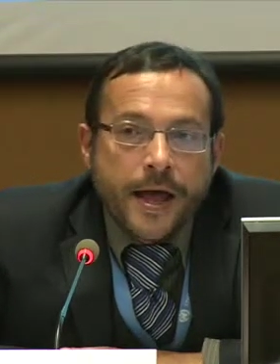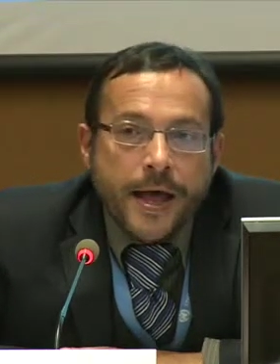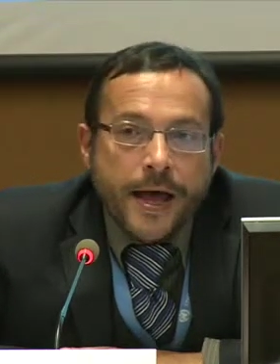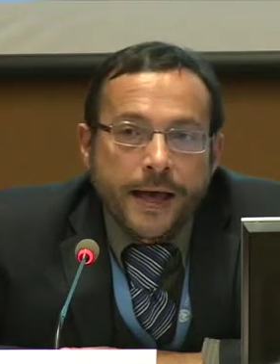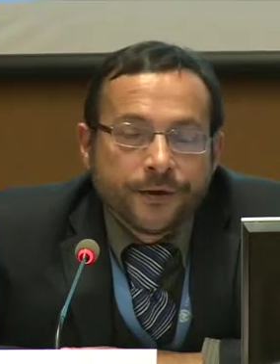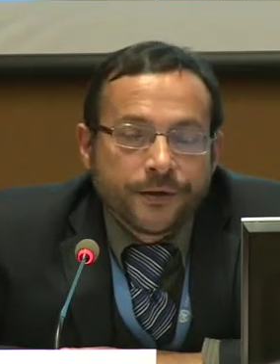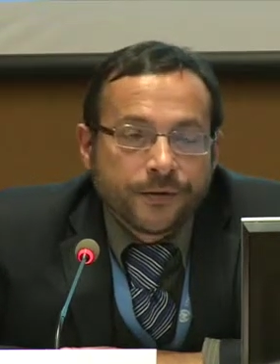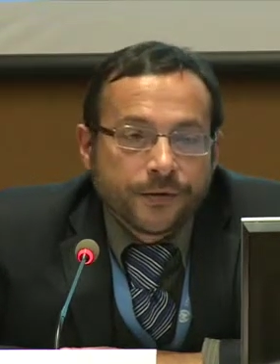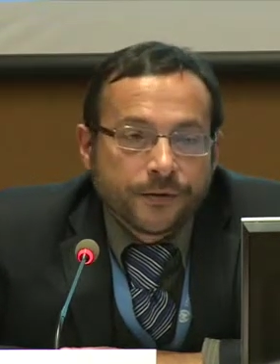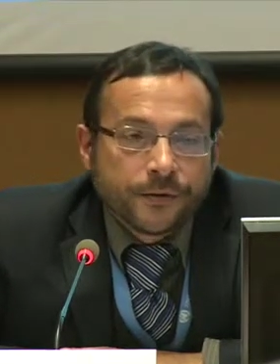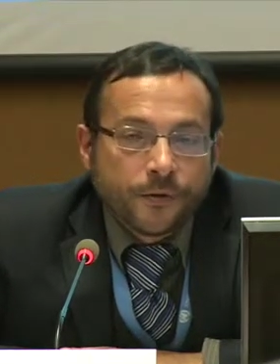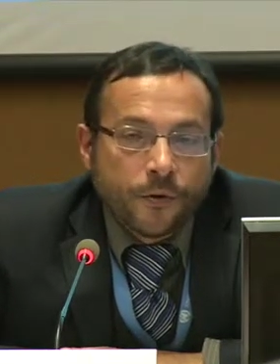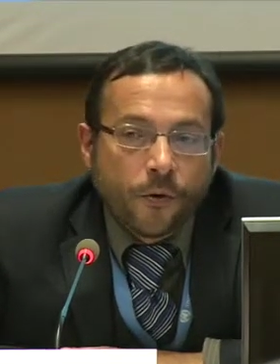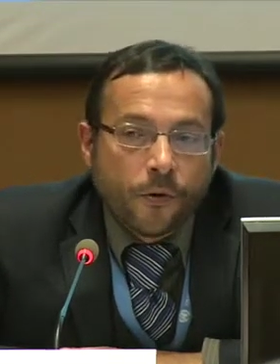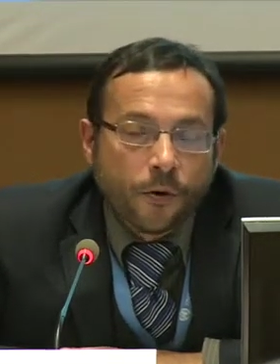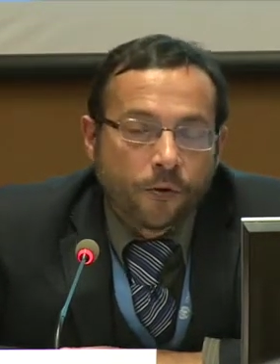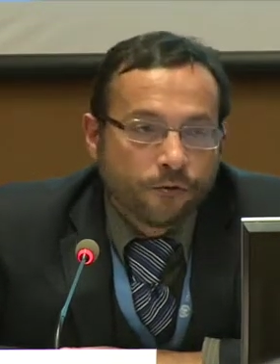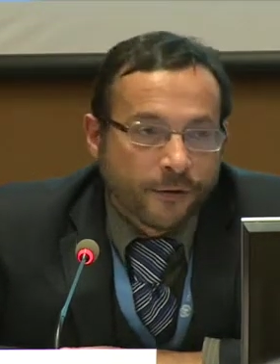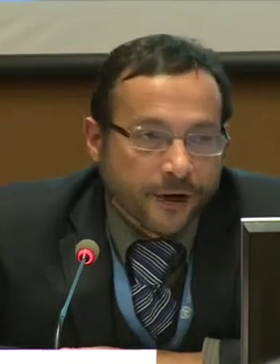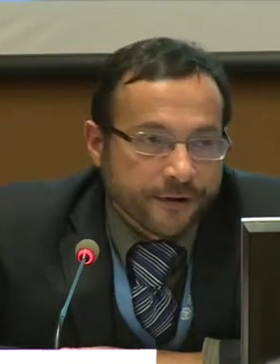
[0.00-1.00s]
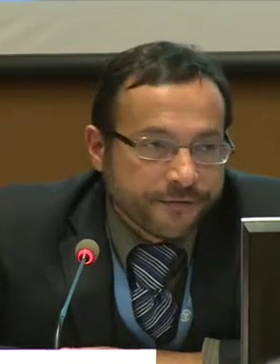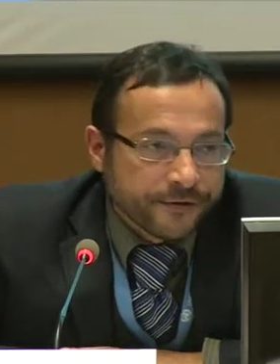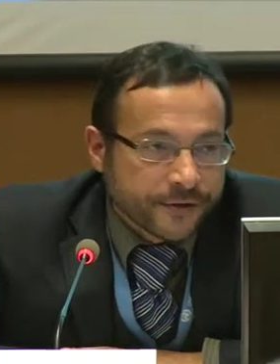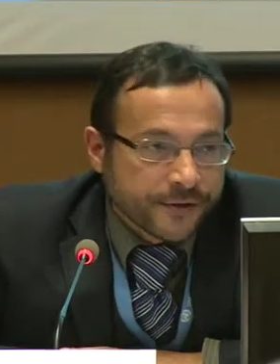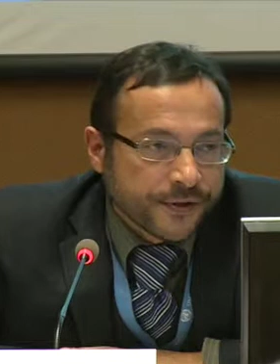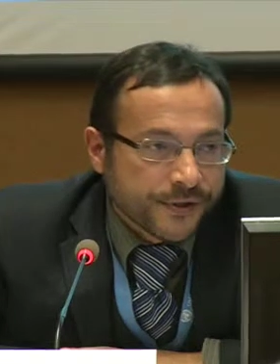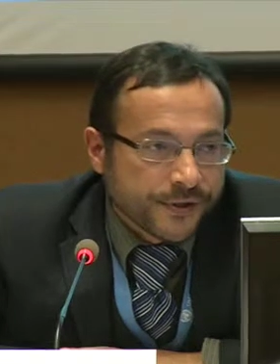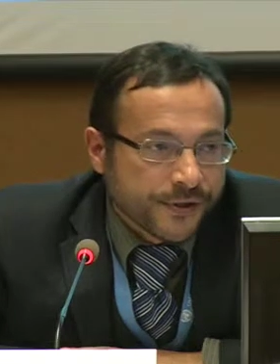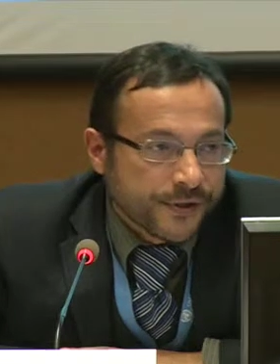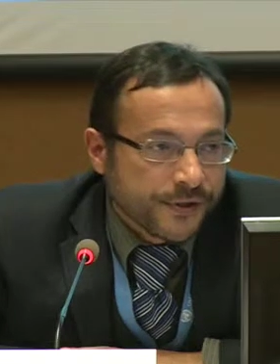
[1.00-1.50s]
and to all
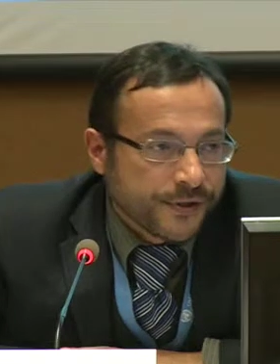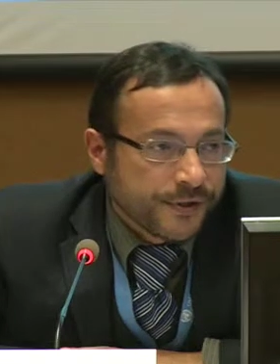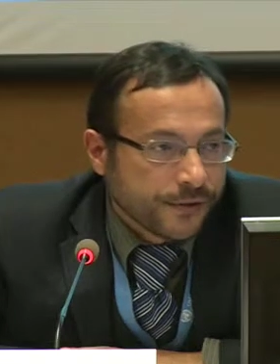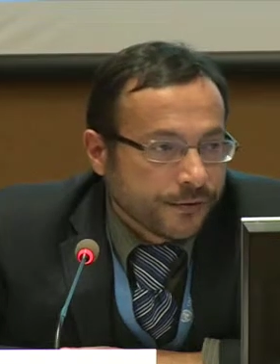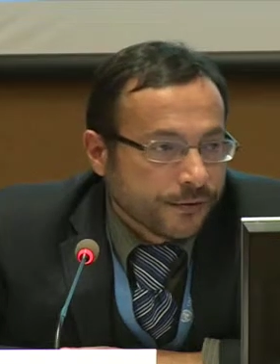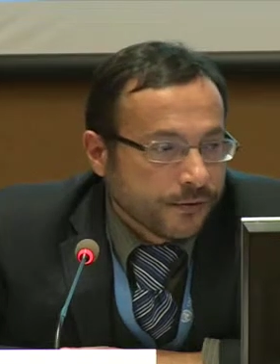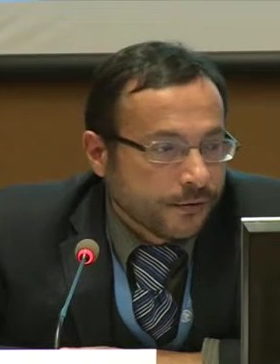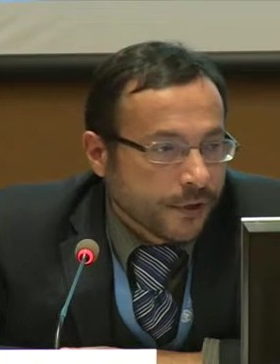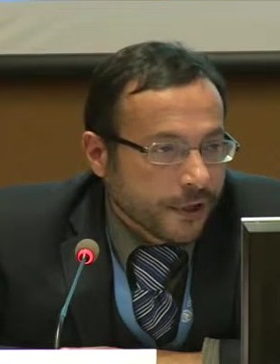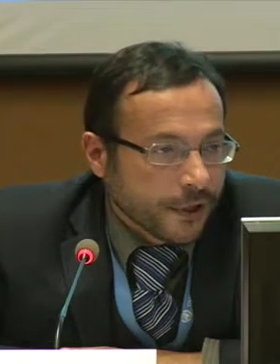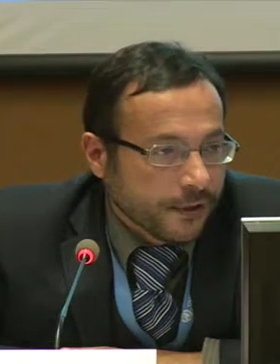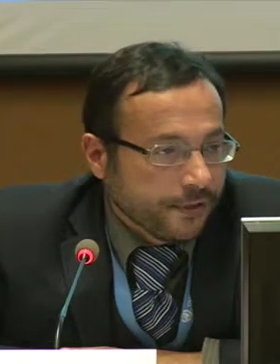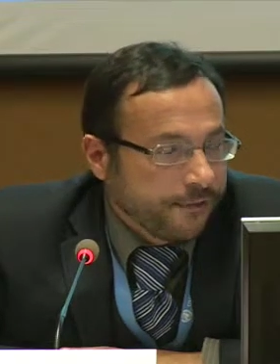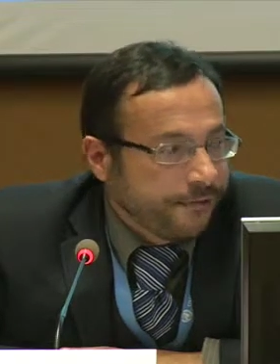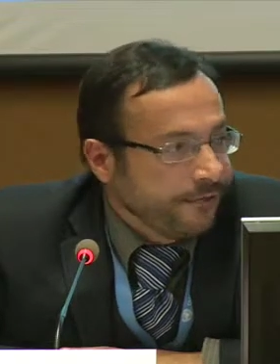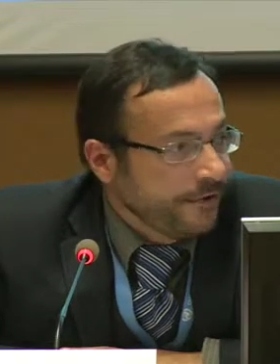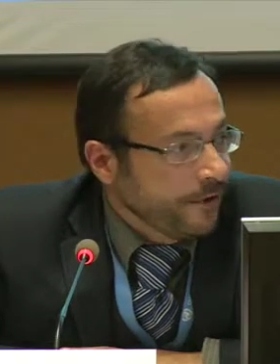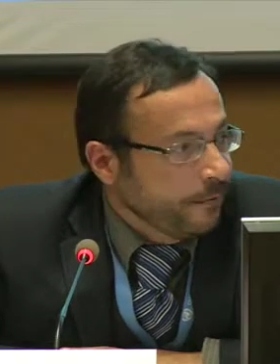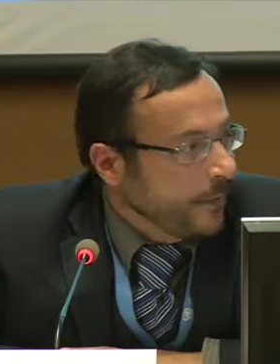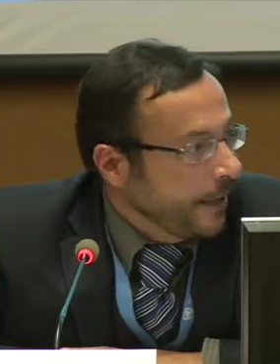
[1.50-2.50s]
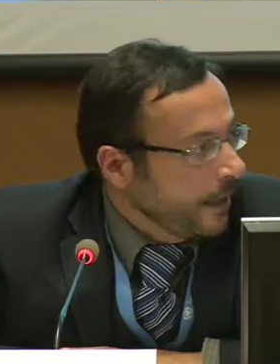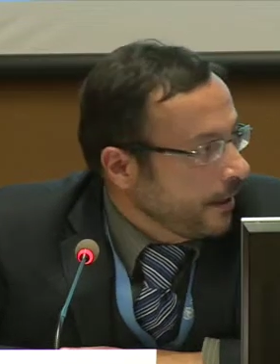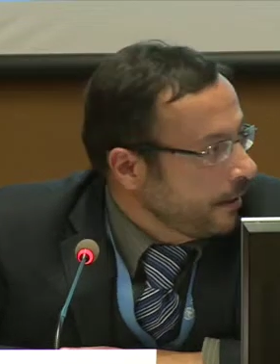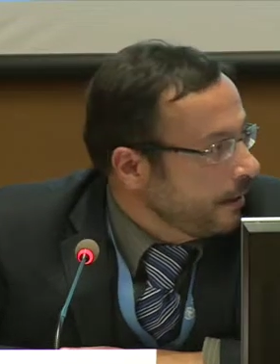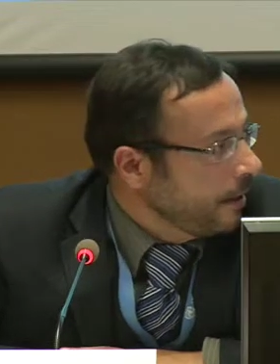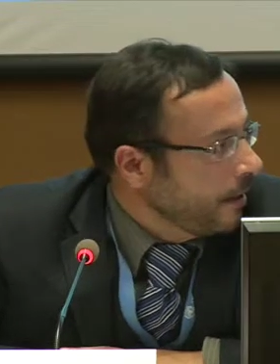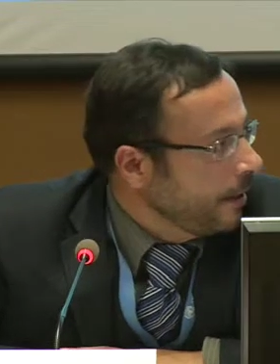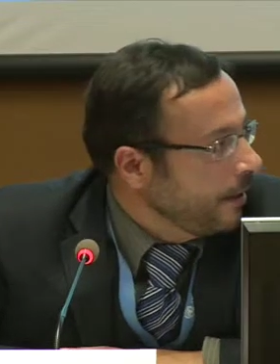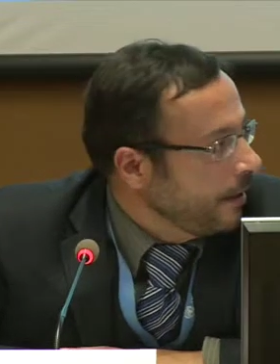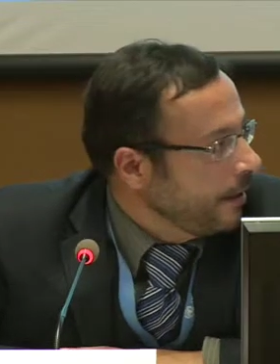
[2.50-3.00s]
references to
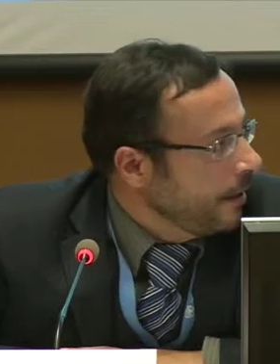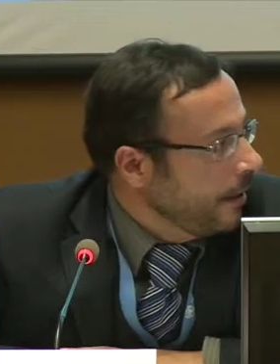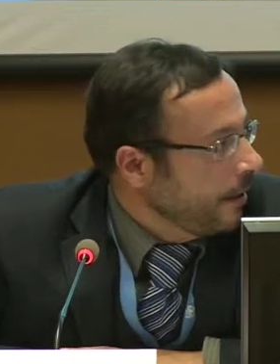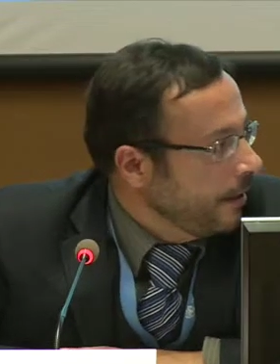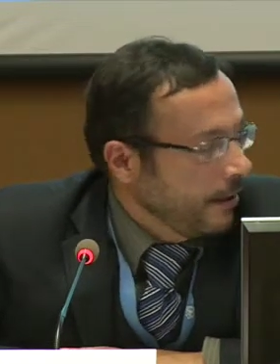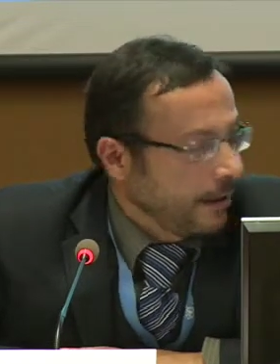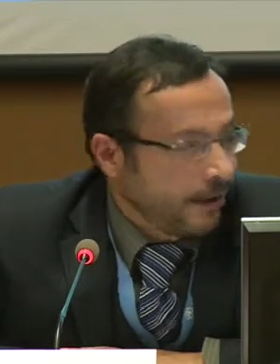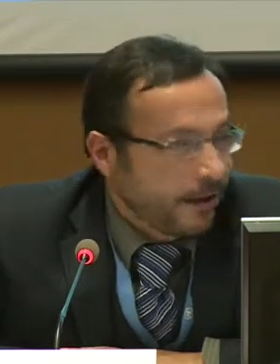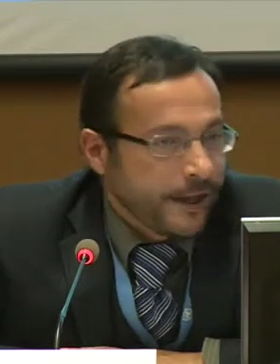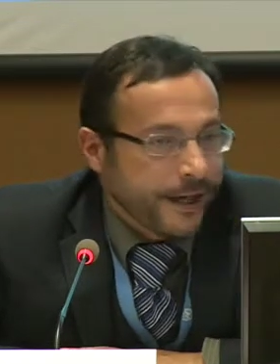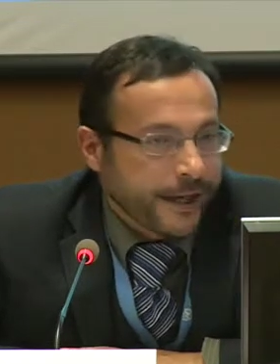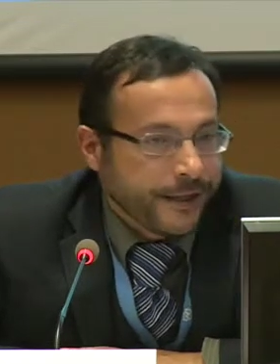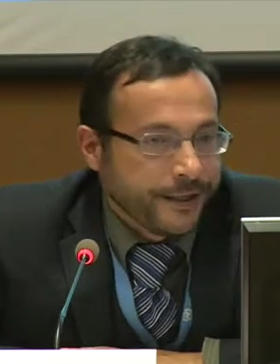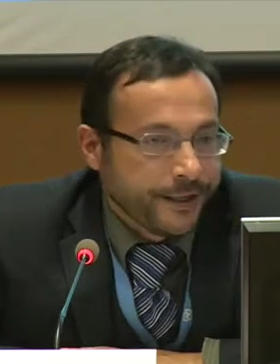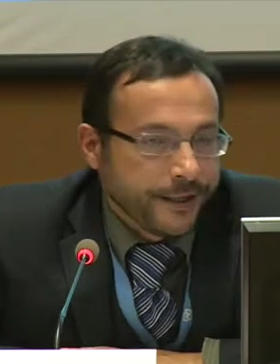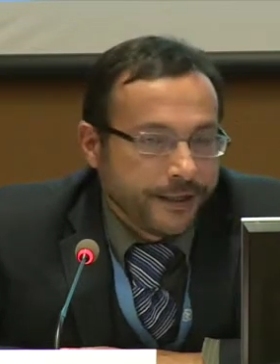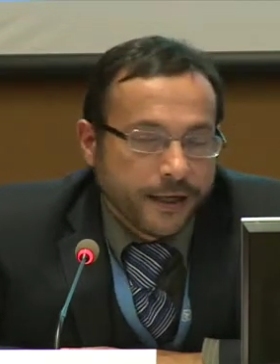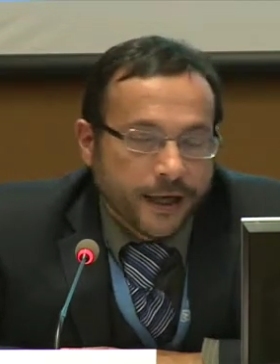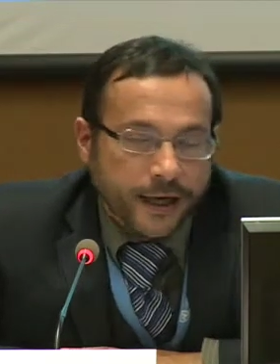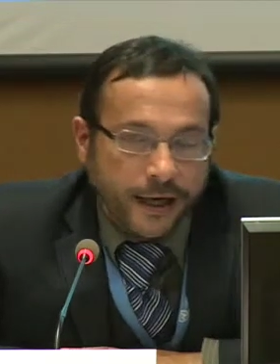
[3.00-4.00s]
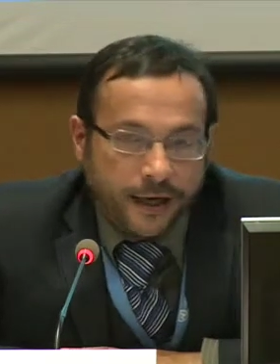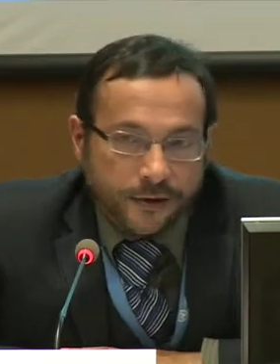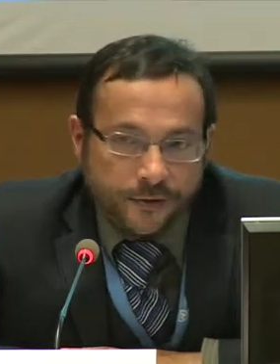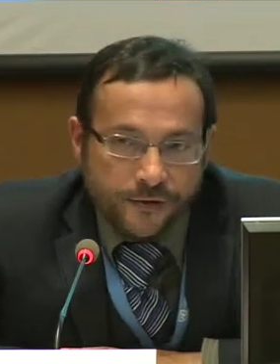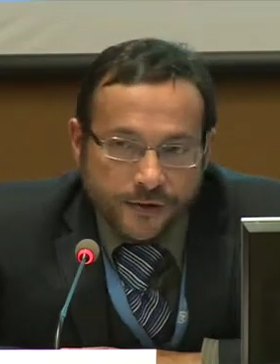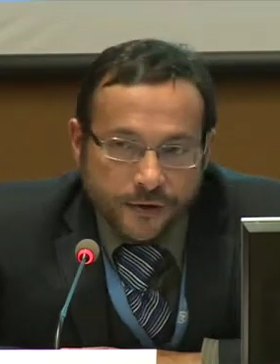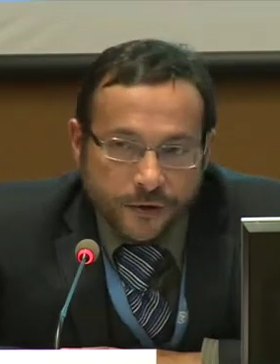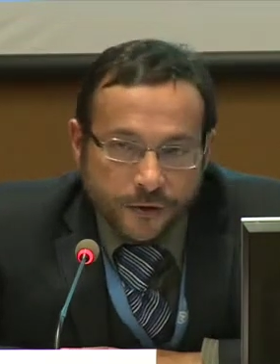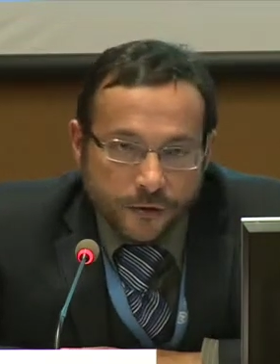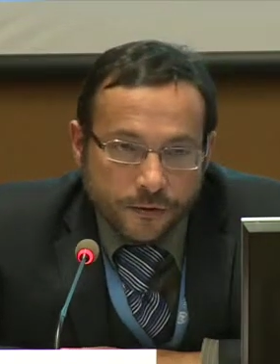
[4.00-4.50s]
female-headed
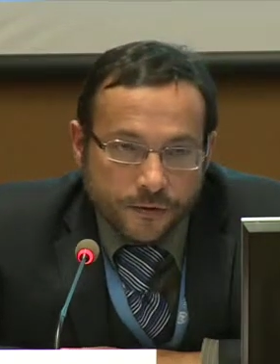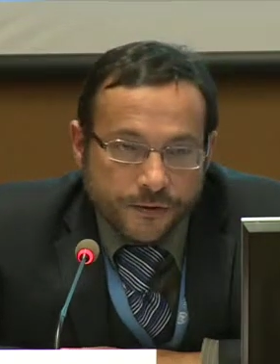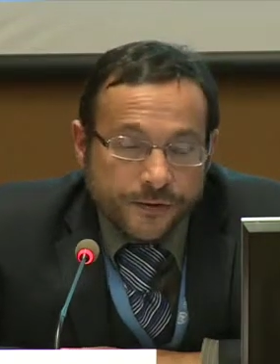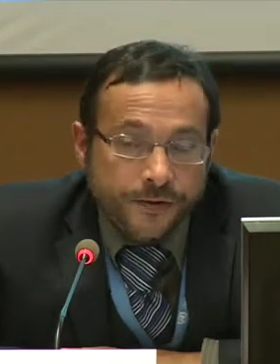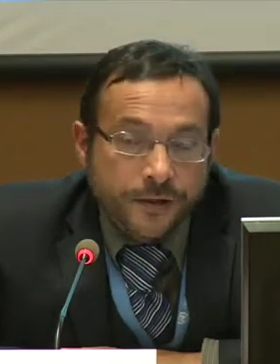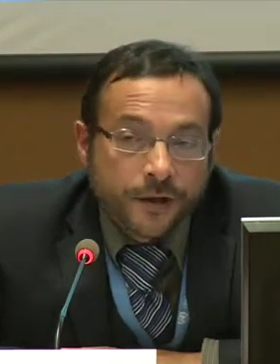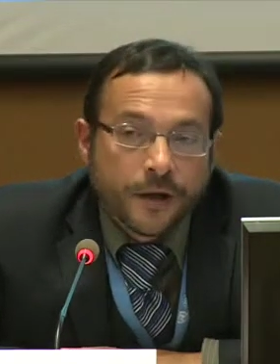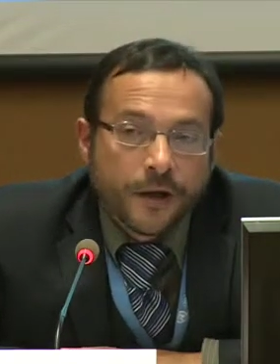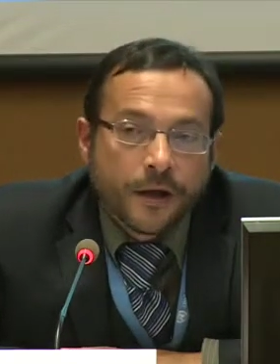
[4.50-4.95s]
households.